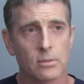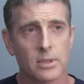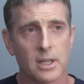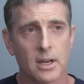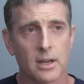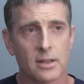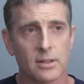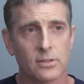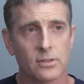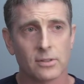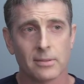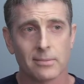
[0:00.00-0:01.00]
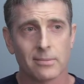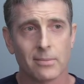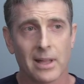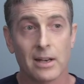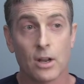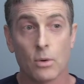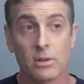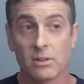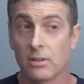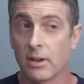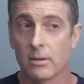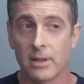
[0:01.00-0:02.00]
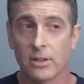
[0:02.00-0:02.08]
because they know it's in their